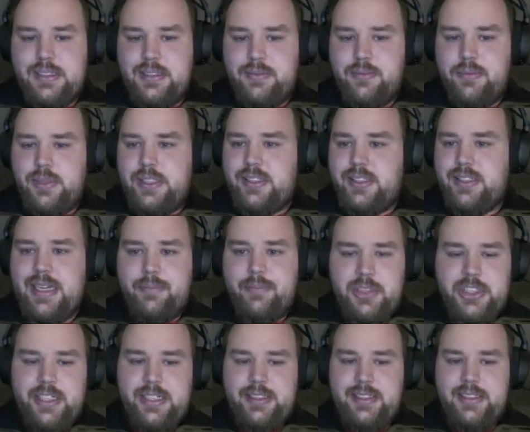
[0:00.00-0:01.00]
with
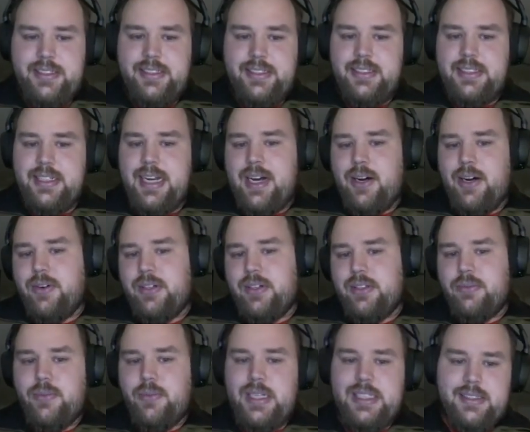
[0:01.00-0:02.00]
subjects in our
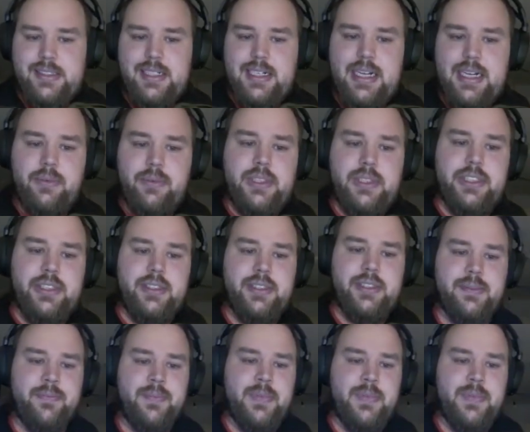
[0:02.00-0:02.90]
Western languages.